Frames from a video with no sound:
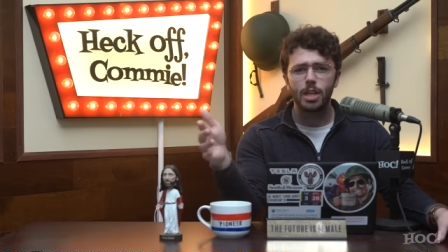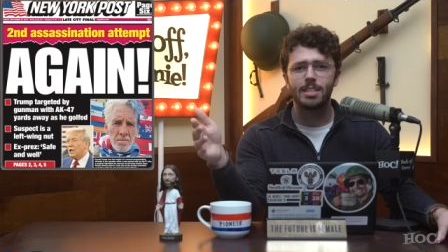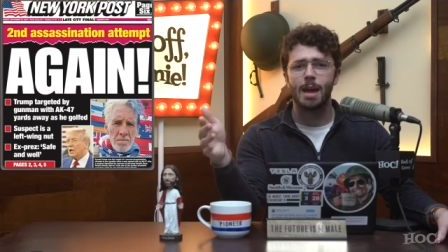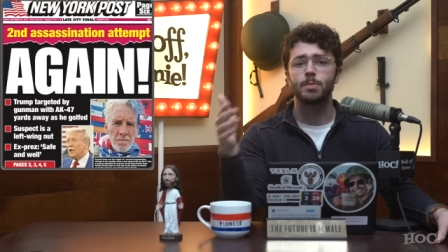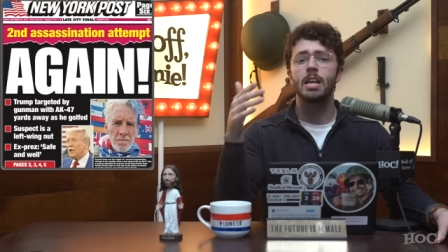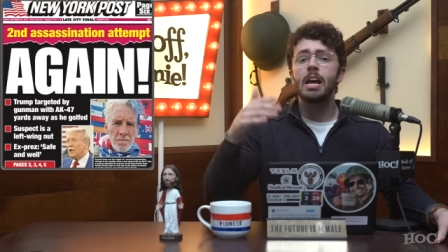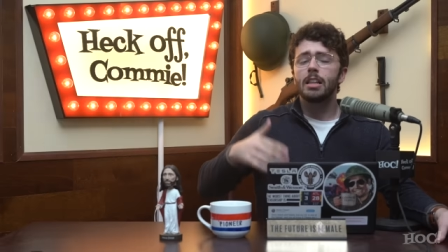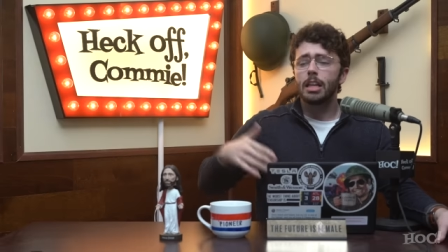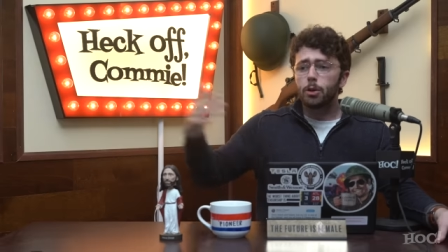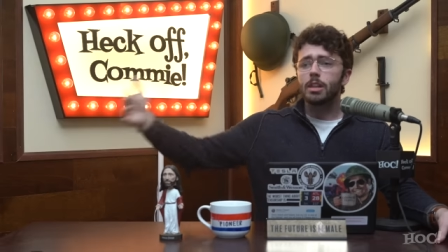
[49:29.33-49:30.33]
attempts,
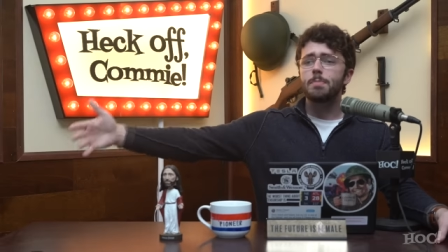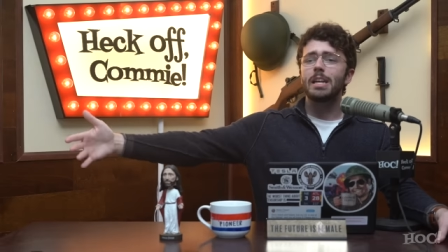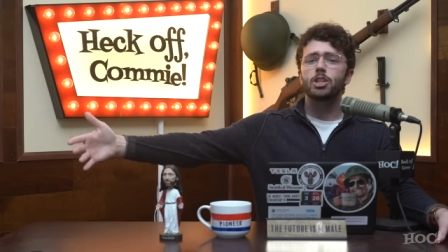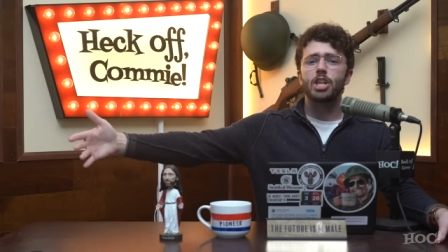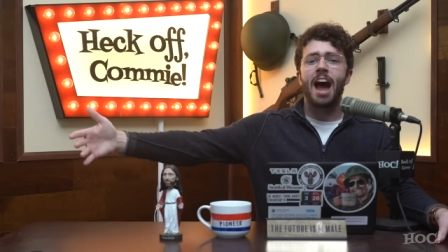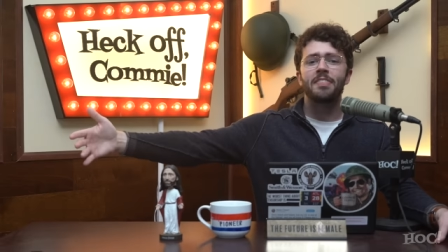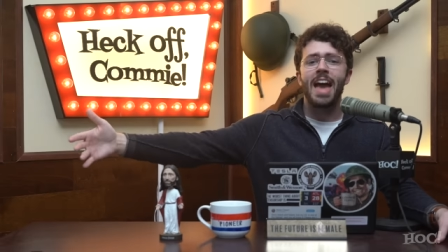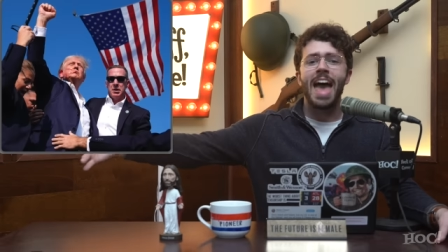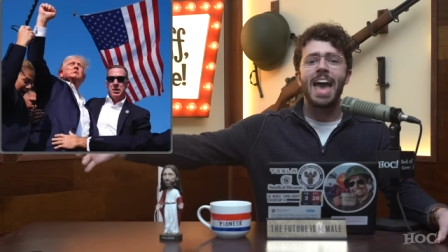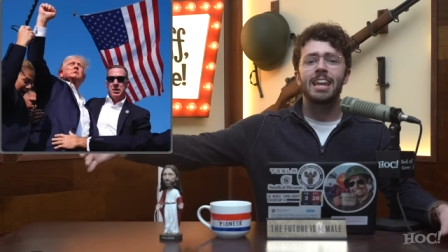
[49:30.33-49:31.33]
literally being shot in the
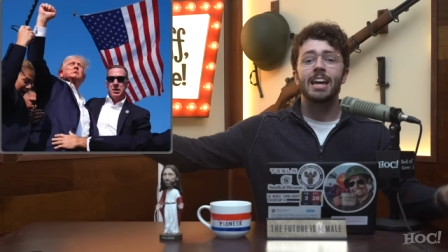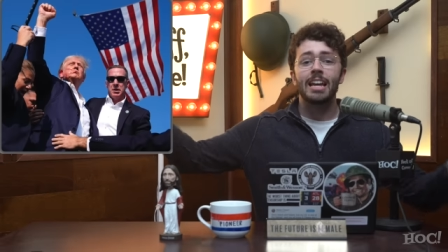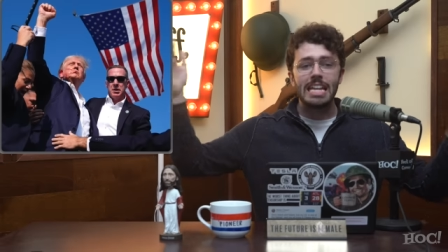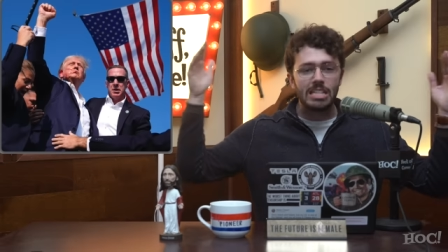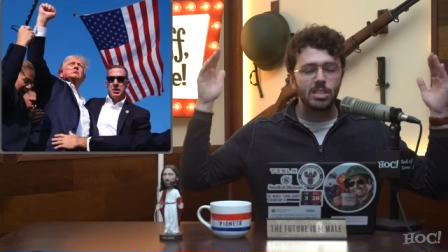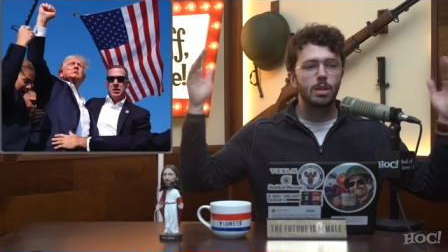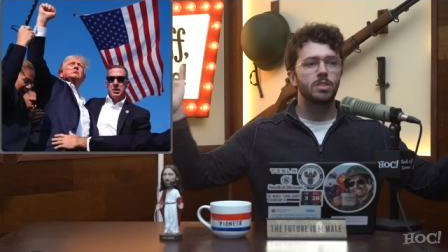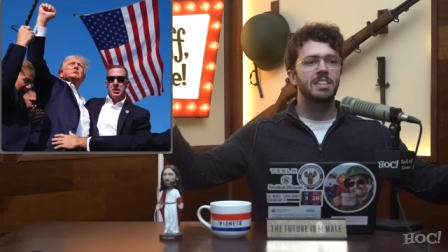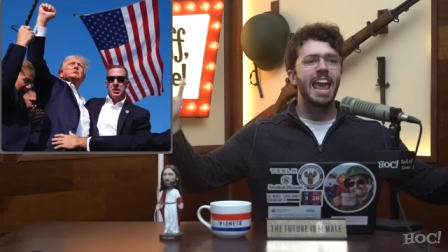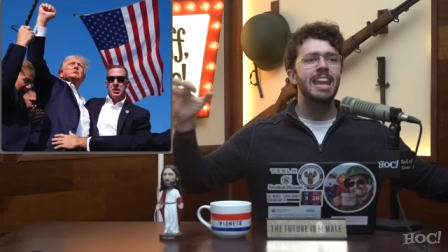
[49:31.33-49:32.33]
head. He's still
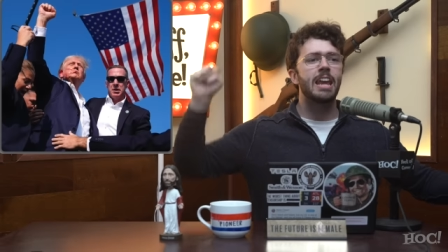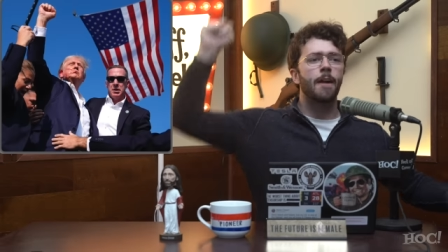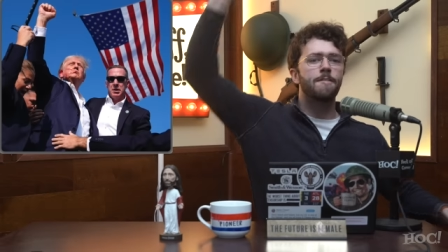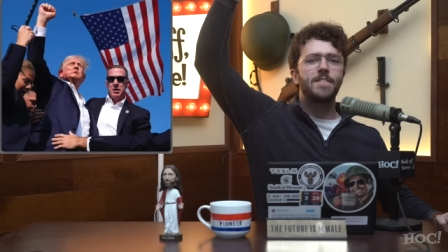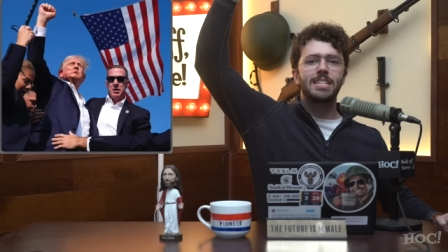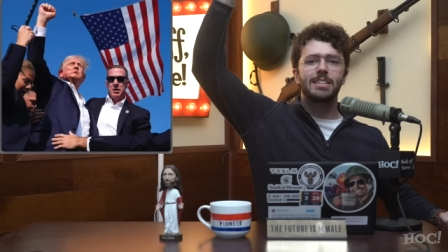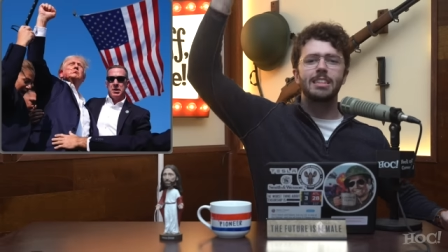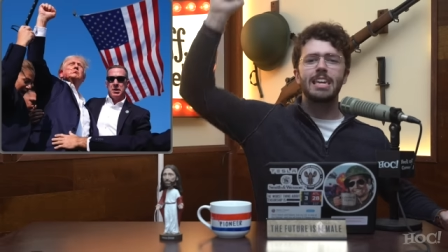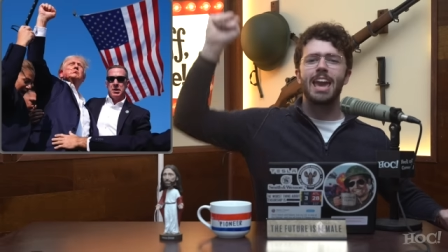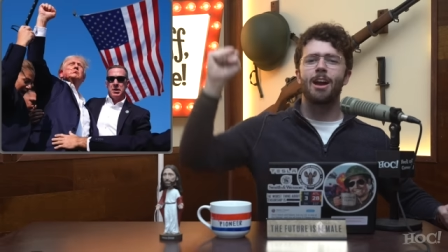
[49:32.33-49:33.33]
standing, fist in
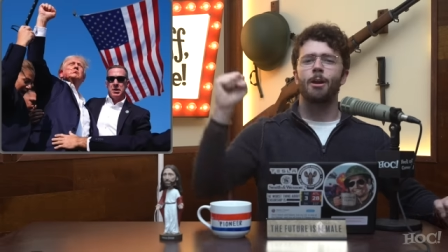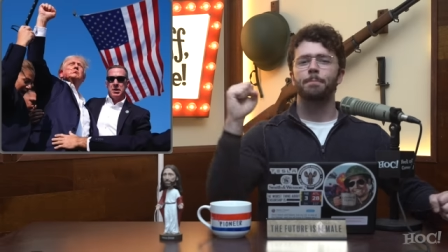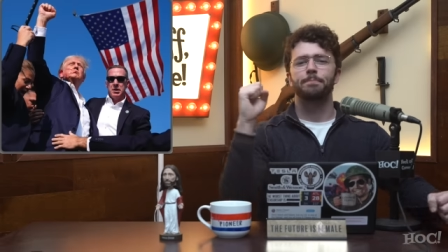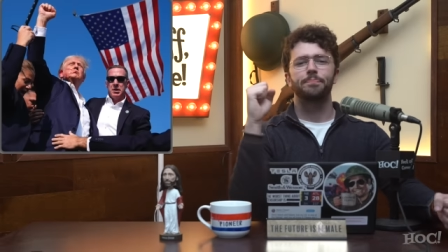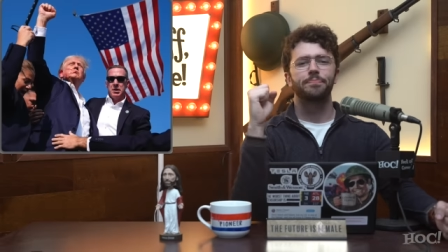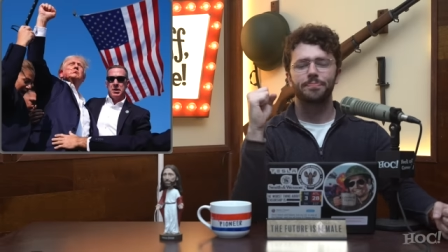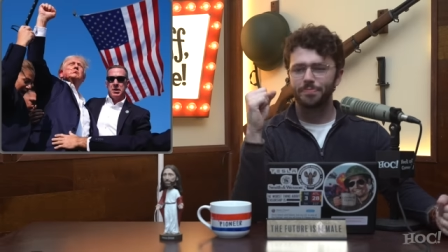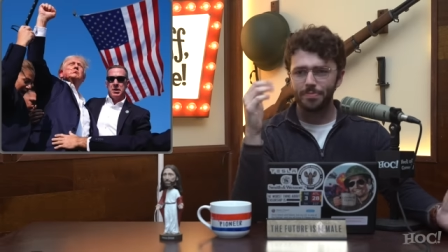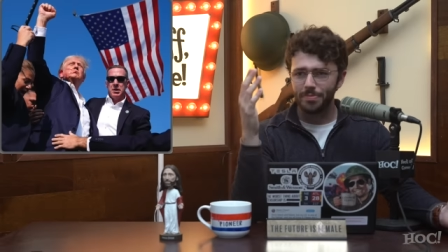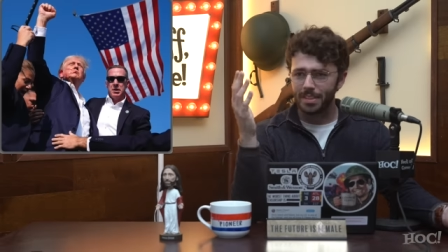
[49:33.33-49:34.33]
the air,
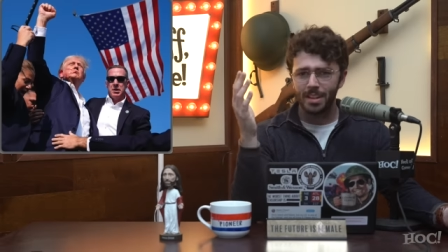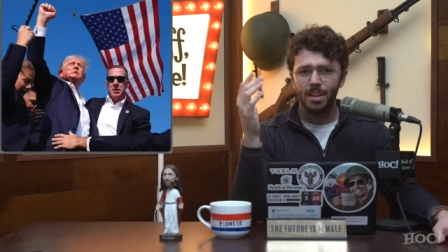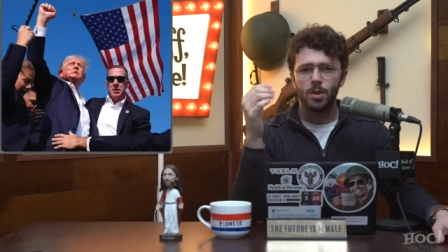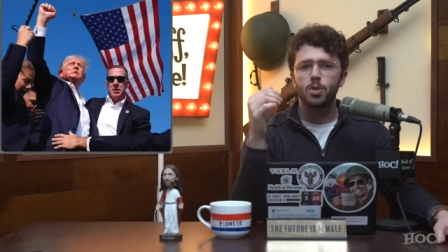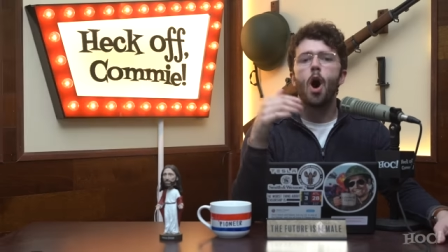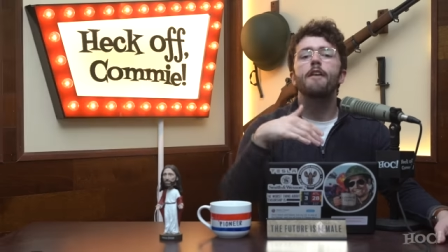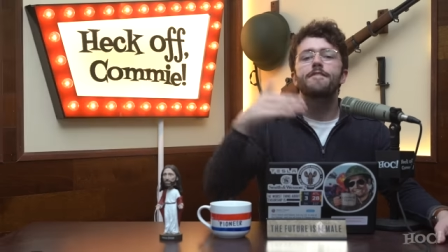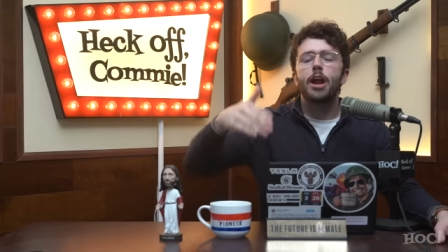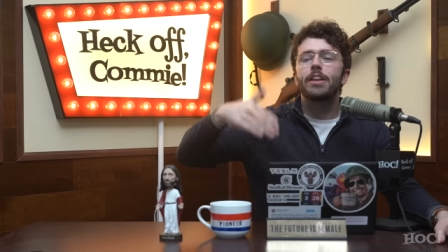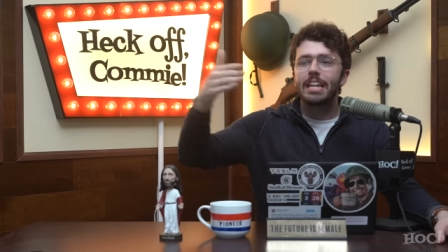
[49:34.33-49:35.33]
was all
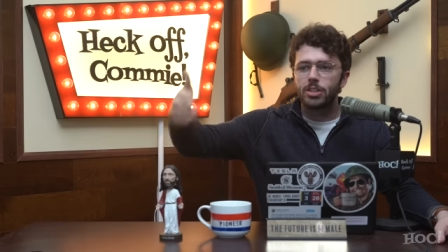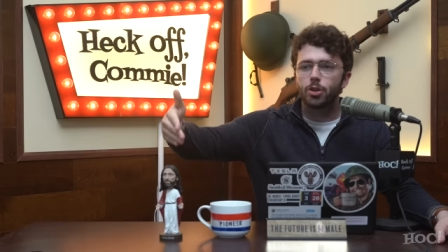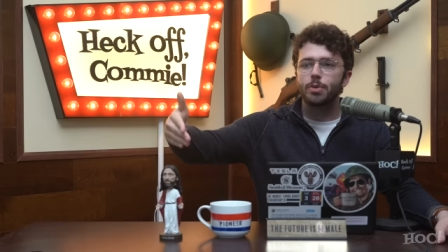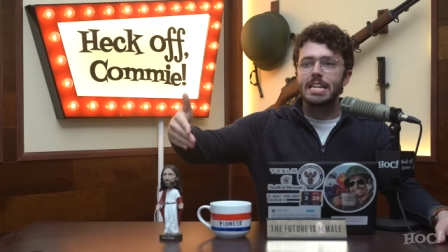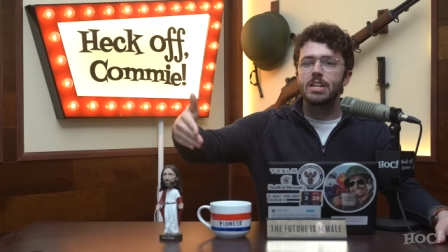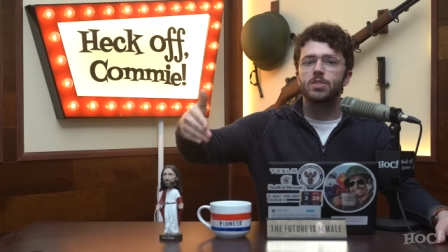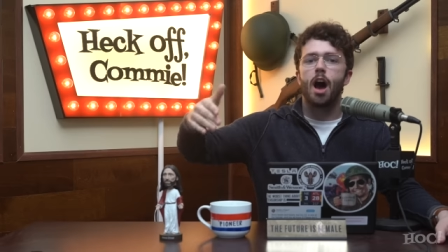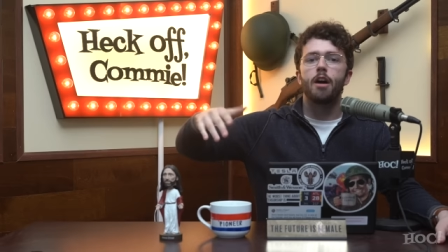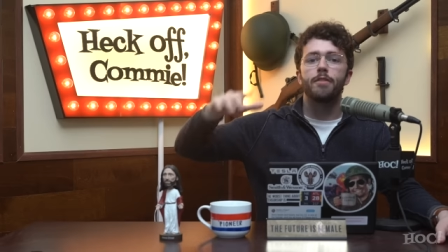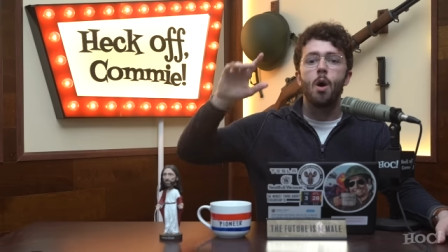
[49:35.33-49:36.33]
varying degrees
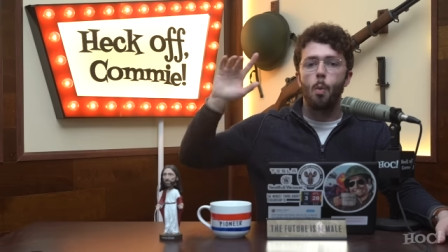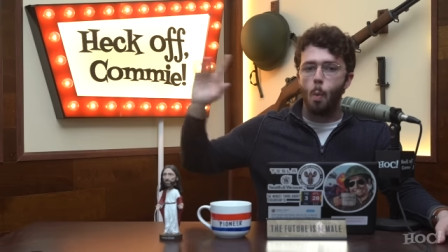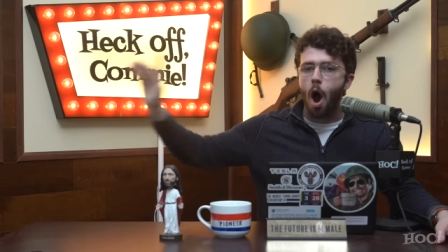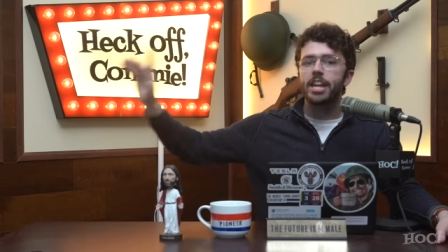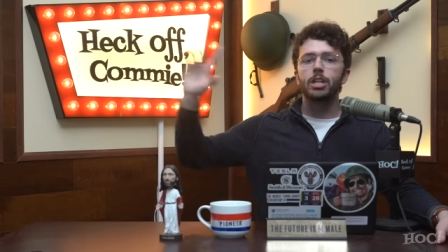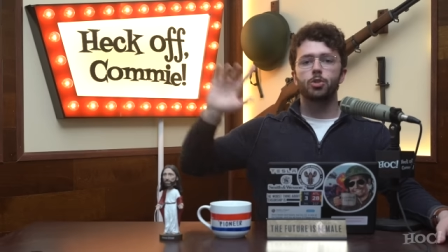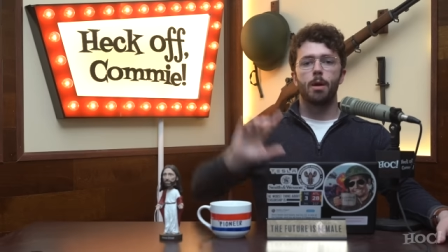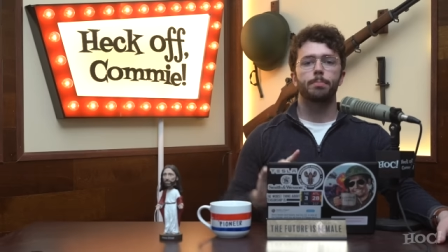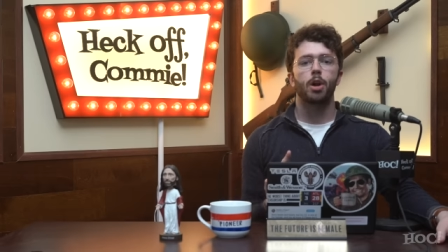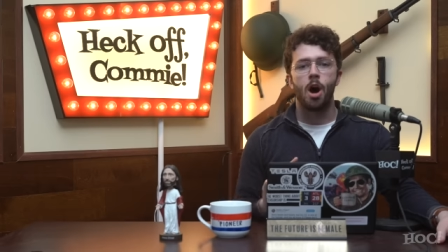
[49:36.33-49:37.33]
of wanting
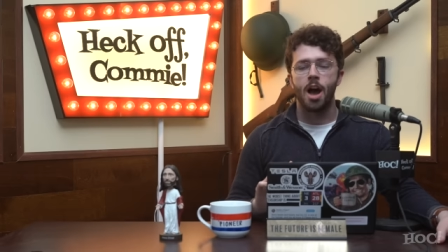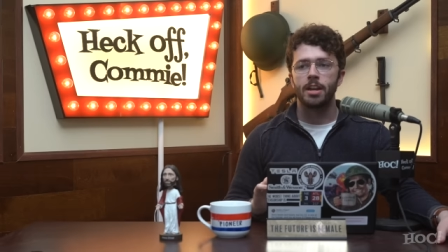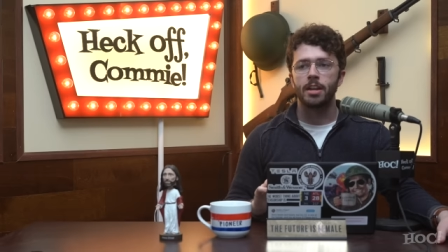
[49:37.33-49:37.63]
Trump gone,